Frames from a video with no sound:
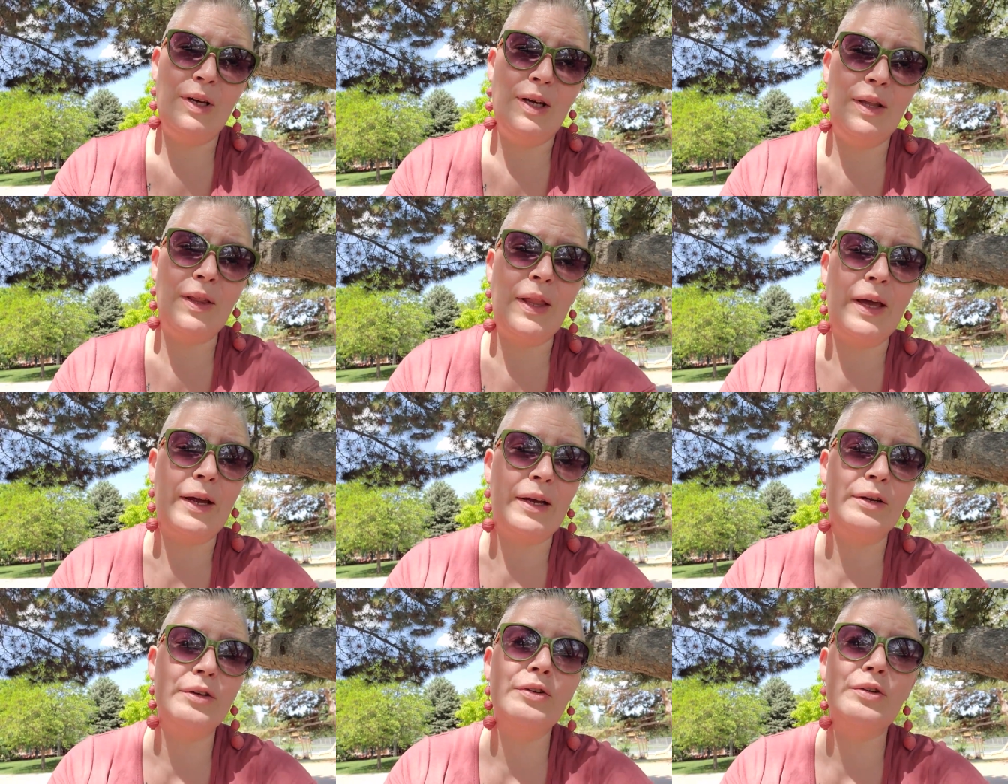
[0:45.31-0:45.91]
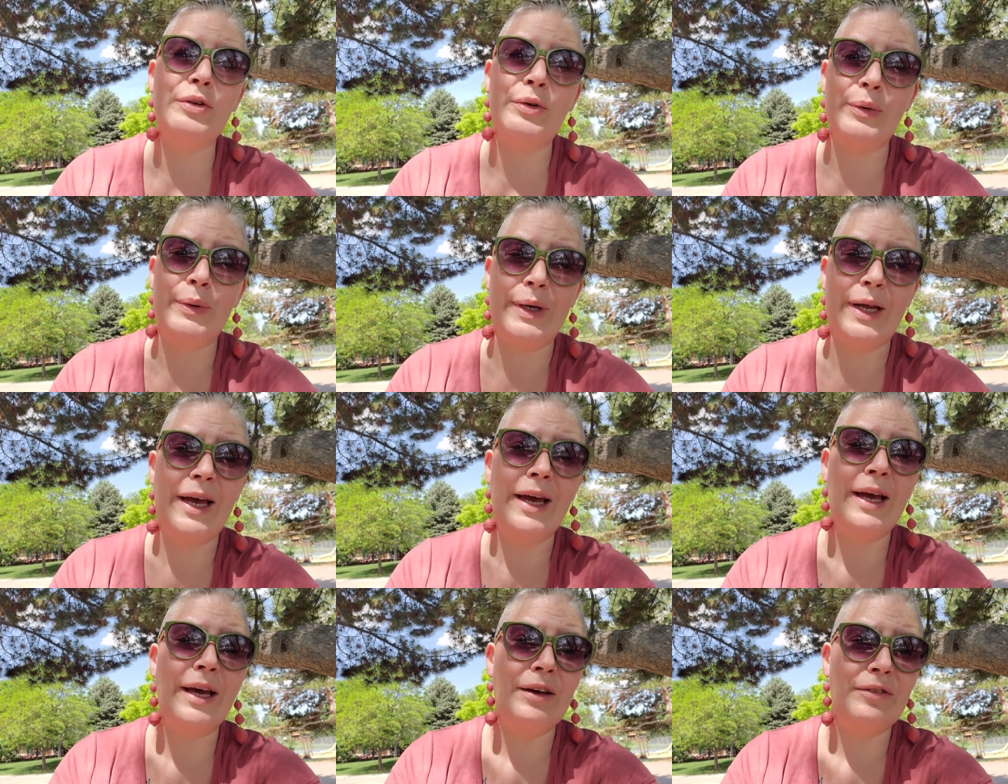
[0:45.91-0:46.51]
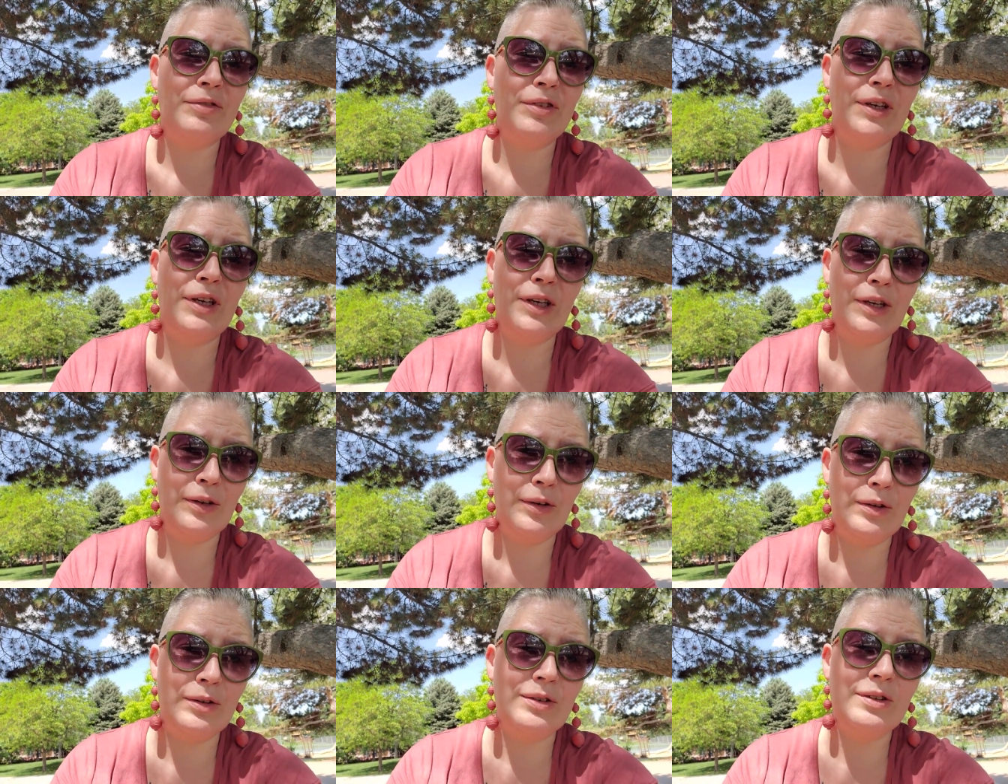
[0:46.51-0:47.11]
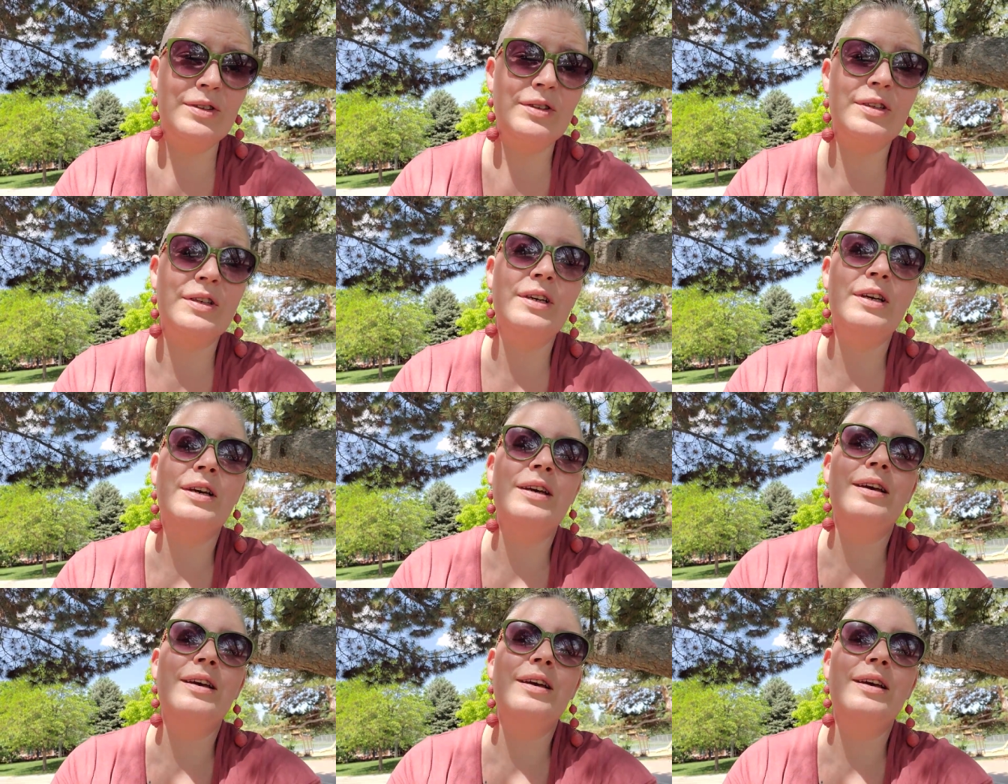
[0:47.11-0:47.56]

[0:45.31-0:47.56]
in like two and a half years.